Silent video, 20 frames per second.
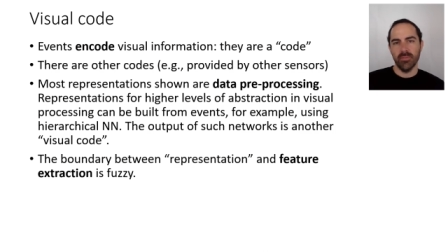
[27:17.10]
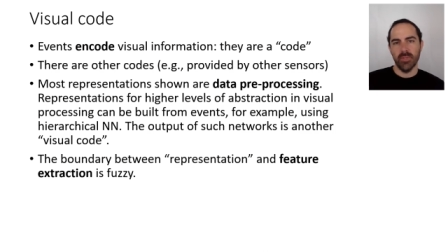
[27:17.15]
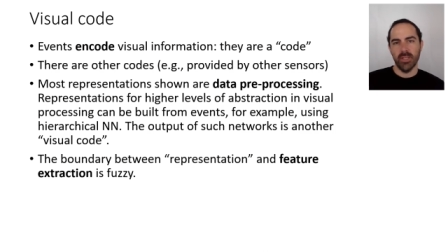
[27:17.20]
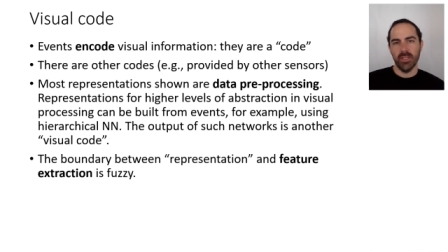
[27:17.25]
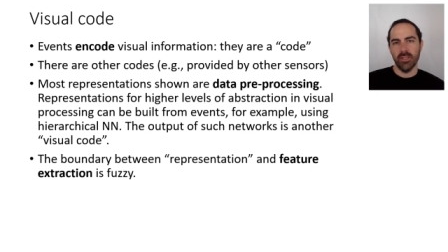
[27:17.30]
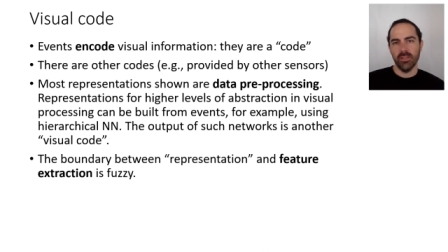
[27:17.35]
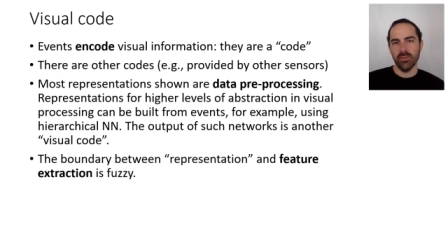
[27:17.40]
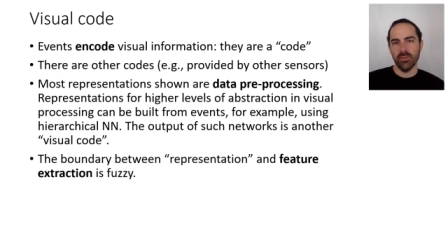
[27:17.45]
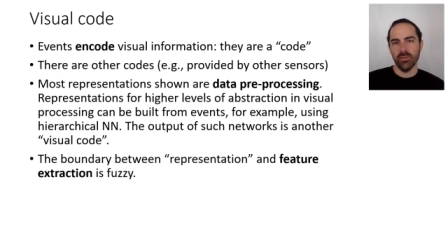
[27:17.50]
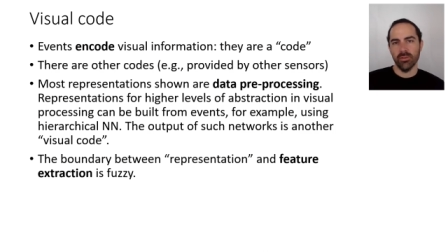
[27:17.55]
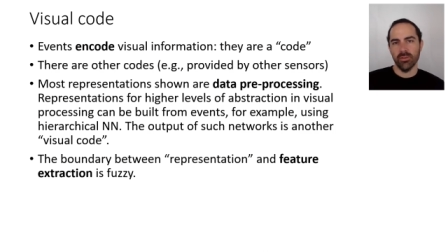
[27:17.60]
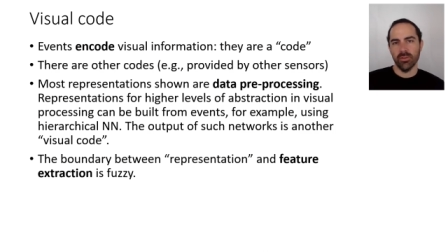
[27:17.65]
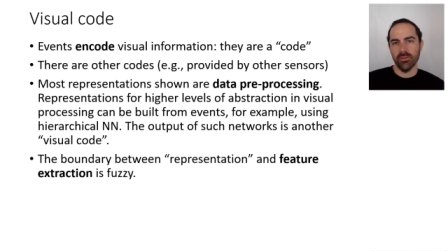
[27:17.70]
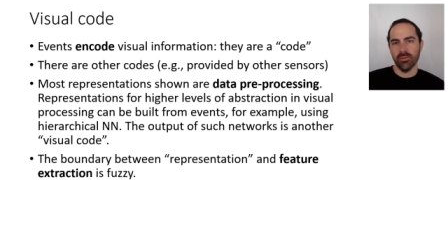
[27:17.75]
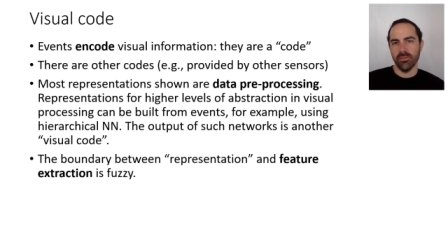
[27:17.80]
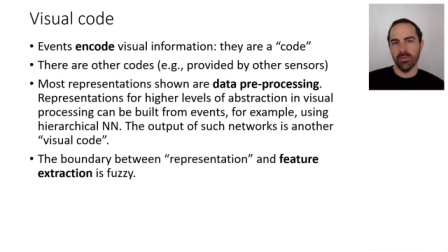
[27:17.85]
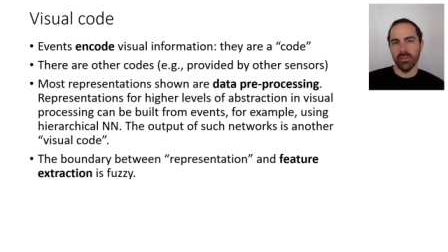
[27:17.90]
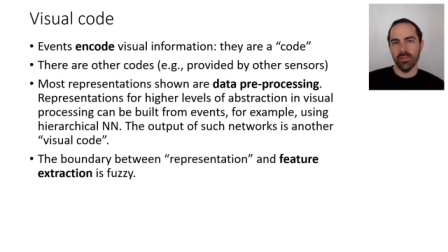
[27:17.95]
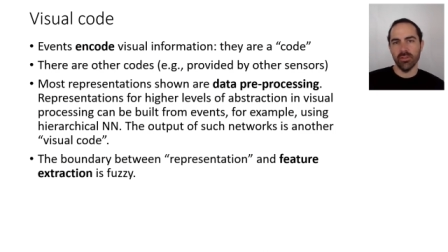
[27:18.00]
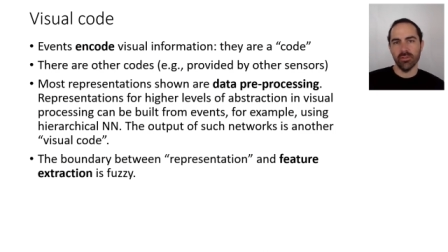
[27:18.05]
and it's also the
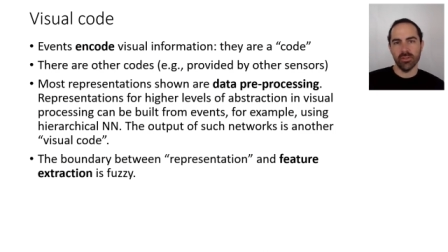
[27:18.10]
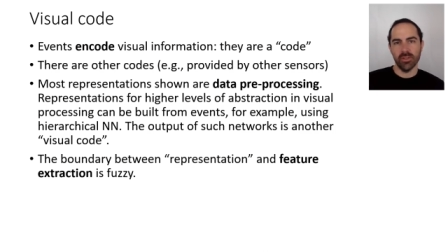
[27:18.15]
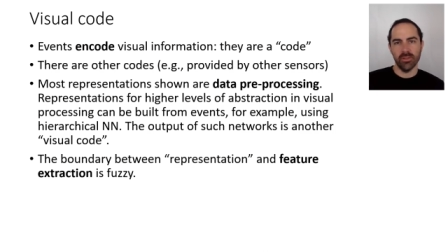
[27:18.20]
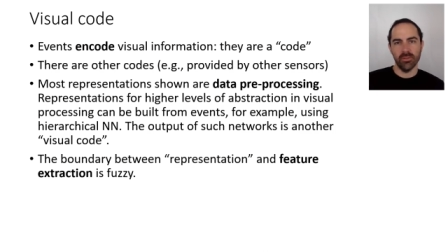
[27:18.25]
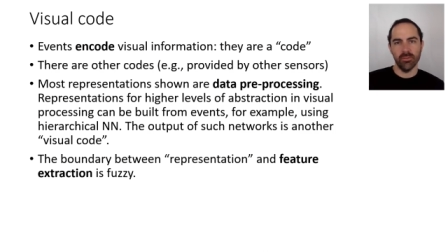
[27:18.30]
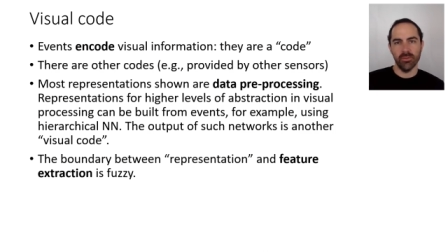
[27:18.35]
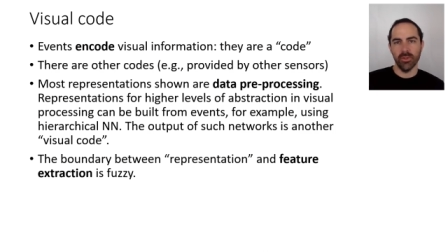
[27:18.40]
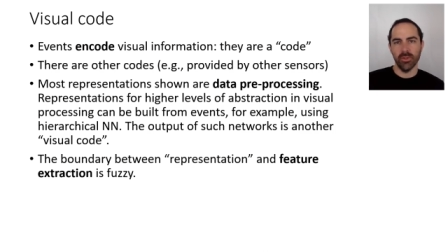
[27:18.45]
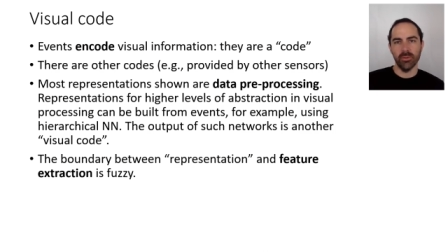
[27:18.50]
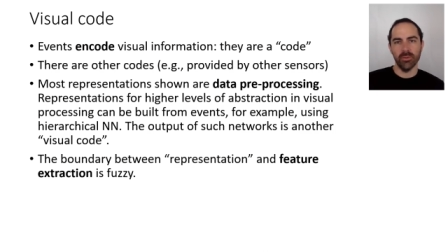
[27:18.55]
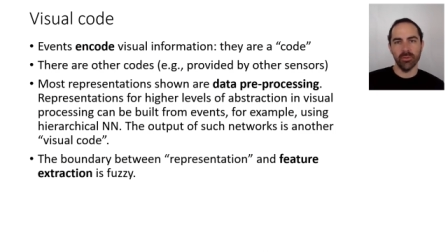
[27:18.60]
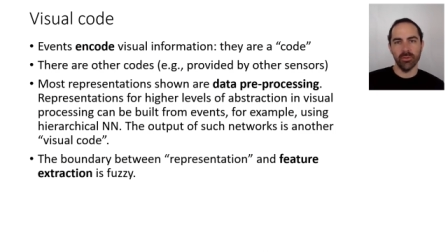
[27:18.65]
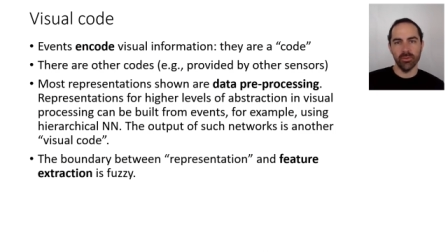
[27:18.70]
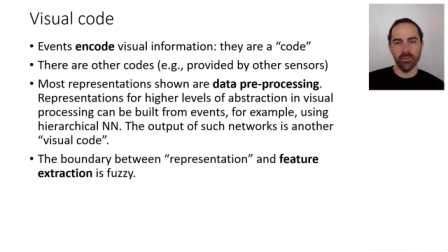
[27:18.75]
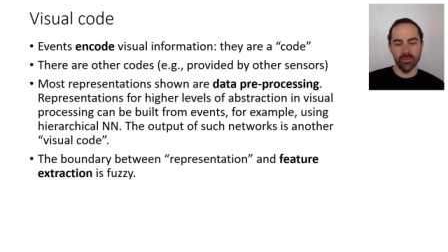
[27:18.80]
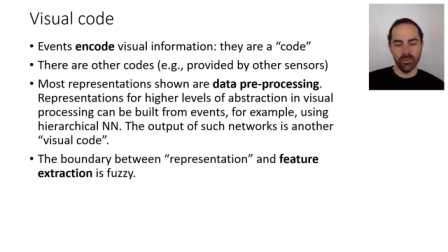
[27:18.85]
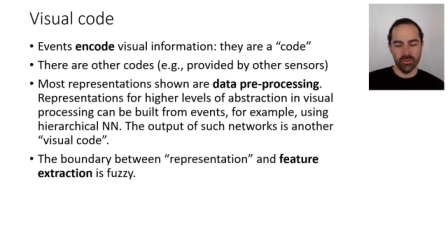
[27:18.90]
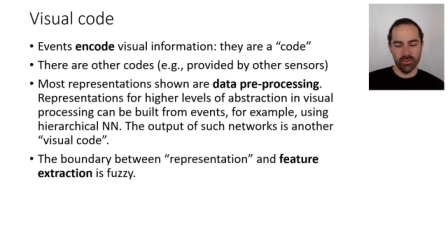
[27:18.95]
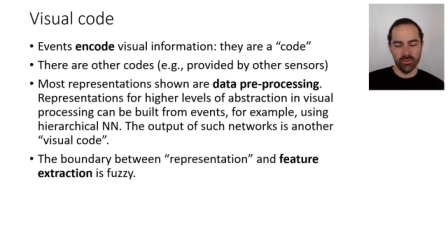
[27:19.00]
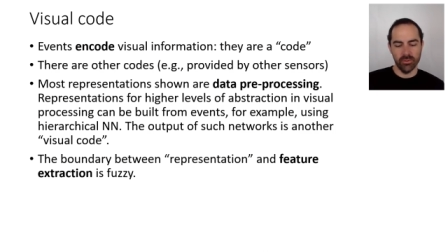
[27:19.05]
features that we could
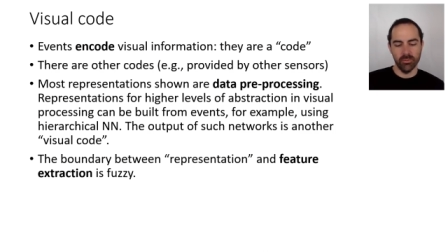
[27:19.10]
use